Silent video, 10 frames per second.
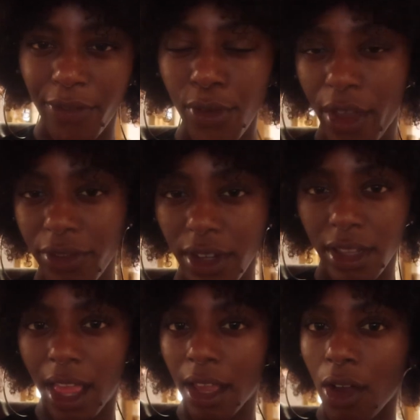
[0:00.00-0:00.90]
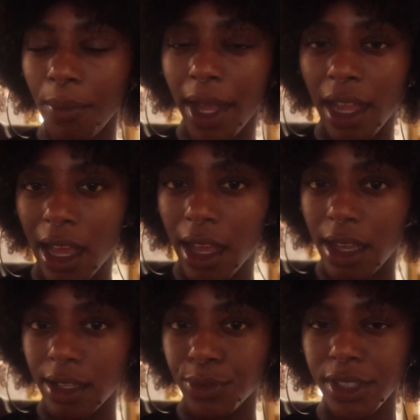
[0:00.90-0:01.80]
if you ever like, oh my
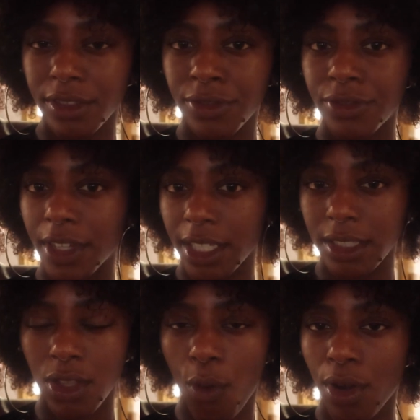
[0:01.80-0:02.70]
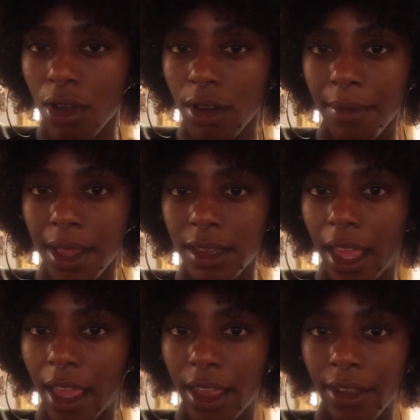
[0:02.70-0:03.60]
god, what the fuck is going on in my
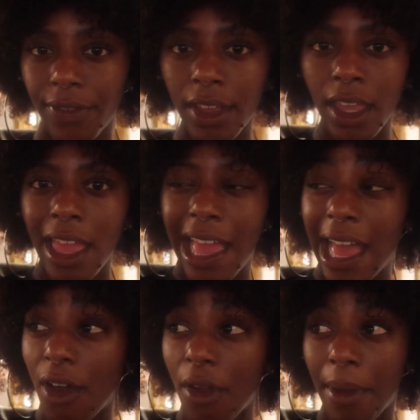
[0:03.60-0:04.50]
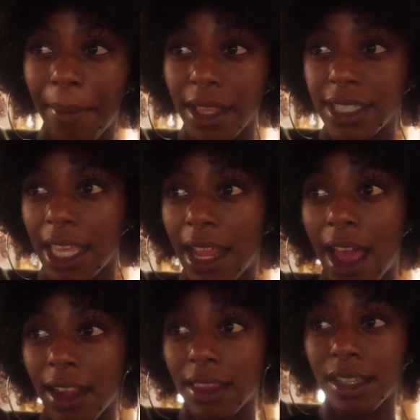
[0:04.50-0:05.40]
life, how am I about to get
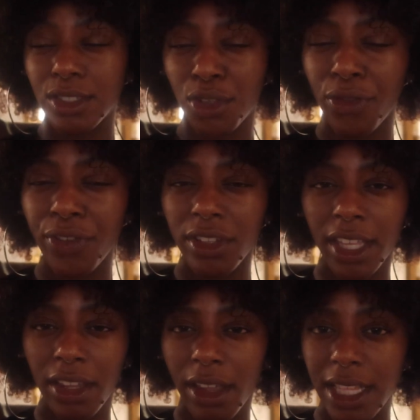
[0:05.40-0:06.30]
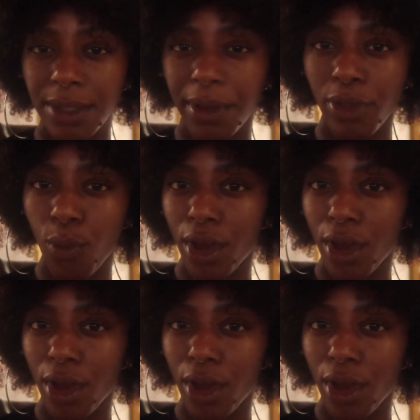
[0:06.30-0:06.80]
out of this, or you feel like your head's above the